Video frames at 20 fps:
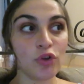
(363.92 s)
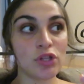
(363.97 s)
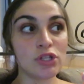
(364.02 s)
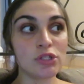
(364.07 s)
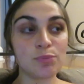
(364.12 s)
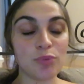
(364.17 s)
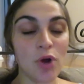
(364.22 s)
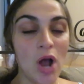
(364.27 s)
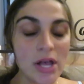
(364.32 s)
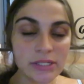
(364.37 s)
for
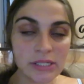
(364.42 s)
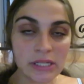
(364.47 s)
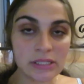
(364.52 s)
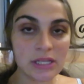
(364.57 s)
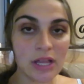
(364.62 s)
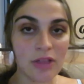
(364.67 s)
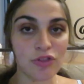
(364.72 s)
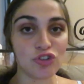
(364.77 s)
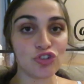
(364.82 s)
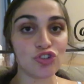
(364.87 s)
this
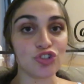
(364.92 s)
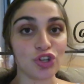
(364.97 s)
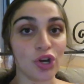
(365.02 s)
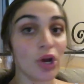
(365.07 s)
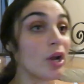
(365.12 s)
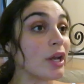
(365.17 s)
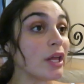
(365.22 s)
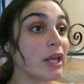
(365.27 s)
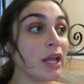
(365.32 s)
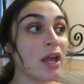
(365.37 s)
process and this
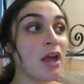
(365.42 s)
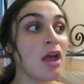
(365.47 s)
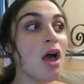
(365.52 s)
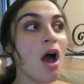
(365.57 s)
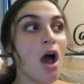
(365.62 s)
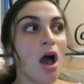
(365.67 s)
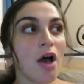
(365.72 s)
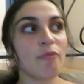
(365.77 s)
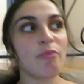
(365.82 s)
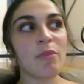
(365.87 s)
journey
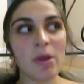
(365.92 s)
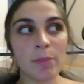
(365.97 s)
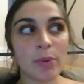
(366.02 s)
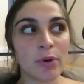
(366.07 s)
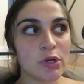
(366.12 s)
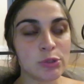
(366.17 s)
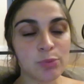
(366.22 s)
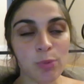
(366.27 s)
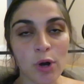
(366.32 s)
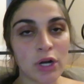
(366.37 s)
of my
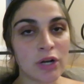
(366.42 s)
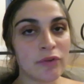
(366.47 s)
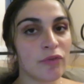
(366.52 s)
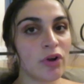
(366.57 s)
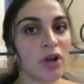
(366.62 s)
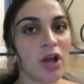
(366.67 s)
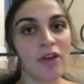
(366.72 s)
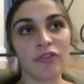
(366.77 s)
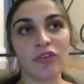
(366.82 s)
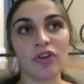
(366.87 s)
postpartum
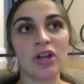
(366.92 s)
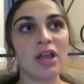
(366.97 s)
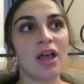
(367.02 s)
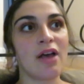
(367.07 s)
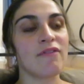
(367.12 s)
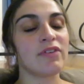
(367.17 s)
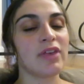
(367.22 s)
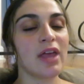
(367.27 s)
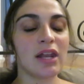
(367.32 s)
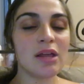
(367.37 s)
recovery,
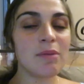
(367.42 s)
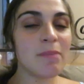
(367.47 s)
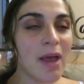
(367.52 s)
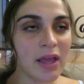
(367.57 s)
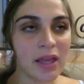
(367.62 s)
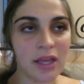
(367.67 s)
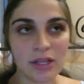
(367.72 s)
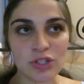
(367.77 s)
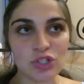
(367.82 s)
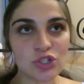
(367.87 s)
of getting
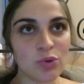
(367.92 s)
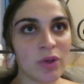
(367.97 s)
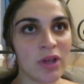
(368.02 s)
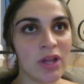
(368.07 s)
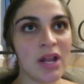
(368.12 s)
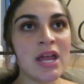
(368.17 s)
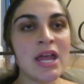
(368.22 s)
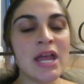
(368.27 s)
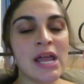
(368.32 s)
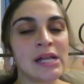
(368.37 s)
back into
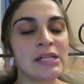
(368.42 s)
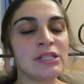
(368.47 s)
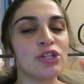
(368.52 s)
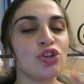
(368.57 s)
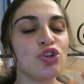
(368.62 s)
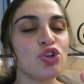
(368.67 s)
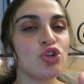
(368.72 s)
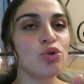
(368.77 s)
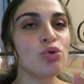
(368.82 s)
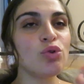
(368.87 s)
it. It's
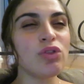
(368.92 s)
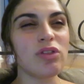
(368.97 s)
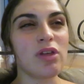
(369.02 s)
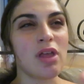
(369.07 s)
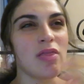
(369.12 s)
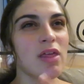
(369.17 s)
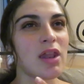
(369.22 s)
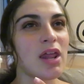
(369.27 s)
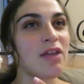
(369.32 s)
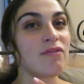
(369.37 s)
a new
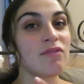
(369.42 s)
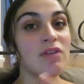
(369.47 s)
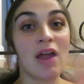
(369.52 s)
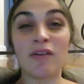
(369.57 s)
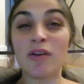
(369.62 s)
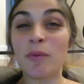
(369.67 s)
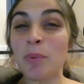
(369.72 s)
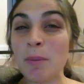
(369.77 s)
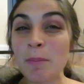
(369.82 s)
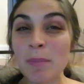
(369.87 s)
thing that I've
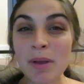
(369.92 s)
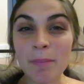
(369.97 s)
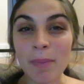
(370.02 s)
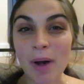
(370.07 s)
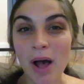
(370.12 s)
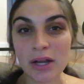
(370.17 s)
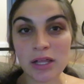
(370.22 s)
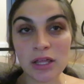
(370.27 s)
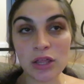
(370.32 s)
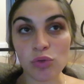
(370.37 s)
never put my
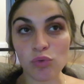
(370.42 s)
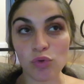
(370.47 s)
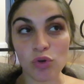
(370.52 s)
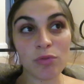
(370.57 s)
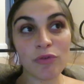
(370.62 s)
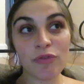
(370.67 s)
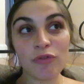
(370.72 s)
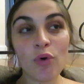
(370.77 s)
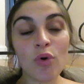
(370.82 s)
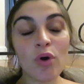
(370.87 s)
body
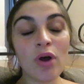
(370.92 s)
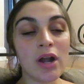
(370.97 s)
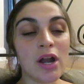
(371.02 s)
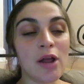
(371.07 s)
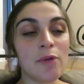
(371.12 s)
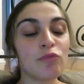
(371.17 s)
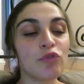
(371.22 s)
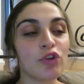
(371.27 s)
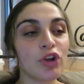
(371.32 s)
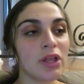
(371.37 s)
through before,
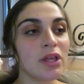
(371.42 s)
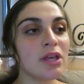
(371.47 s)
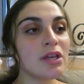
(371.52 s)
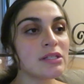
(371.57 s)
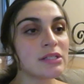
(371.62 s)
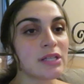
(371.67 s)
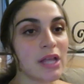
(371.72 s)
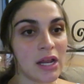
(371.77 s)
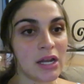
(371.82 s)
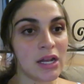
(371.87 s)
and I'm really
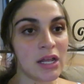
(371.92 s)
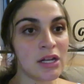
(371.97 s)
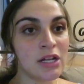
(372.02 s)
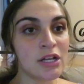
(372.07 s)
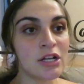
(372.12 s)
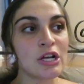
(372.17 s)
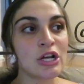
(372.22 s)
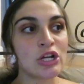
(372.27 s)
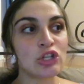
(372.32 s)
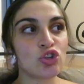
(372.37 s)

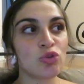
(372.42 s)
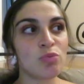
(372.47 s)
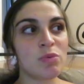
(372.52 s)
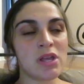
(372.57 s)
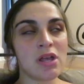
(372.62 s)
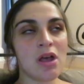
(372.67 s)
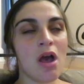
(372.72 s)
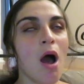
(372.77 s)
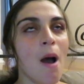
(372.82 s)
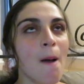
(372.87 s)
excited to
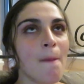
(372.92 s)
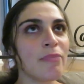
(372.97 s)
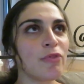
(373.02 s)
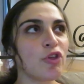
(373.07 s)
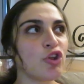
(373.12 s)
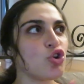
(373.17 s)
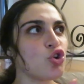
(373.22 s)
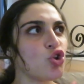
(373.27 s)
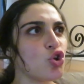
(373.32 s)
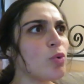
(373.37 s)

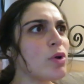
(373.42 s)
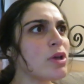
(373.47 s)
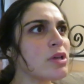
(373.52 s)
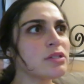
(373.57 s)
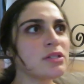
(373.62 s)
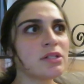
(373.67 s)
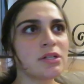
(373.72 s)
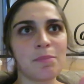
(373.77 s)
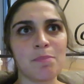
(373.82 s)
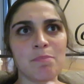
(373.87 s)
become the
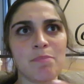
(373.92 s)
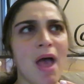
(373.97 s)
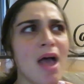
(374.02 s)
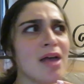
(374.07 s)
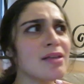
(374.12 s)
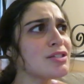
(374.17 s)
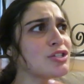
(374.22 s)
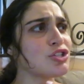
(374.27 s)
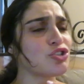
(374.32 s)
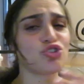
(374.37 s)
newest,
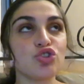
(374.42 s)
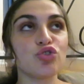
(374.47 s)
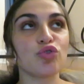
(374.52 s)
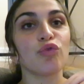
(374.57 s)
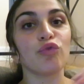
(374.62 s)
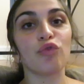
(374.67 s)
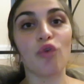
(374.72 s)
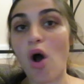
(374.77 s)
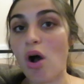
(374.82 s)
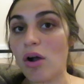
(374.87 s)
best,
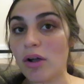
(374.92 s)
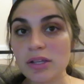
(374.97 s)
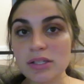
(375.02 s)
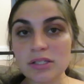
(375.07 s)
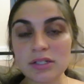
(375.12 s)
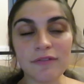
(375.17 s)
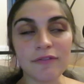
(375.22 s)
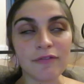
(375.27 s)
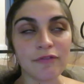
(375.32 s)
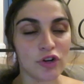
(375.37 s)

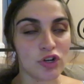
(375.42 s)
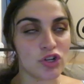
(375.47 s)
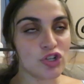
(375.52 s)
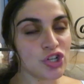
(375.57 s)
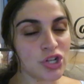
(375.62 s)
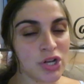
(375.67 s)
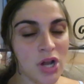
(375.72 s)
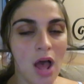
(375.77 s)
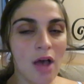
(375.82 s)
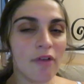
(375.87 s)
strongest
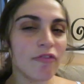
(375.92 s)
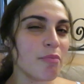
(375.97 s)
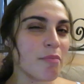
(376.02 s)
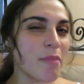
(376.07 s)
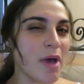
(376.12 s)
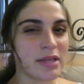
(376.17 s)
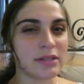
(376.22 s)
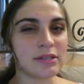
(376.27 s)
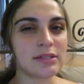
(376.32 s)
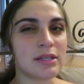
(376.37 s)
version of
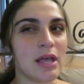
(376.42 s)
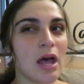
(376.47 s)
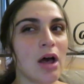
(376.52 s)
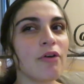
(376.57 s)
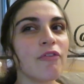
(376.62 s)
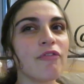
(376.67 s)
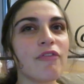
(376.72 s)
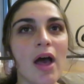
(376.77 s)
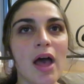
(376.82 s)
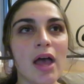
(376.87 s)

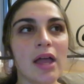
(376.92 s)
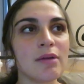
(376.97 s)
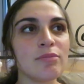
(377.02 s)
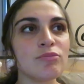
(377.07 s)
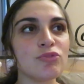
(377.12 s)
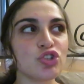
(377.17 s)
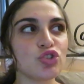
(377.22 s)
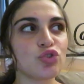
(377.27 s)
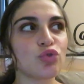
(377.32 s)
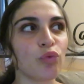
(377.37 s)
myself. I
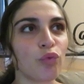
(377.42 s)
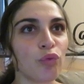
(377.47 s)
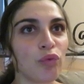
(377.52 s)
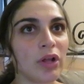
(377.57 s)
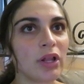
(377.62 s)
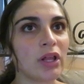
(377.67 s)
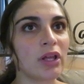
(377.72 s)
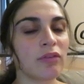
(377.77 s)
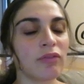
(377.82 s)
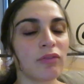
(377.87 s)
am just
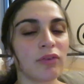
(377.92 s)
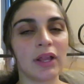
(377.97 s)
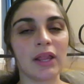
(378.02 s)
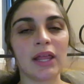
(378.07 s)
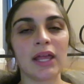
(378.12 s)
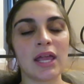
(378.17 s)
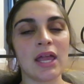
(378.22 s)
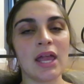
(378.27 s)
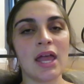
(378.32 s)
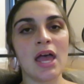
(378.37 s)
really,
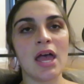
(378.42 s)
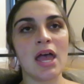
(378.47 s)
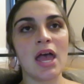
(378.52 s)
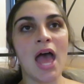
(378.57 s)
really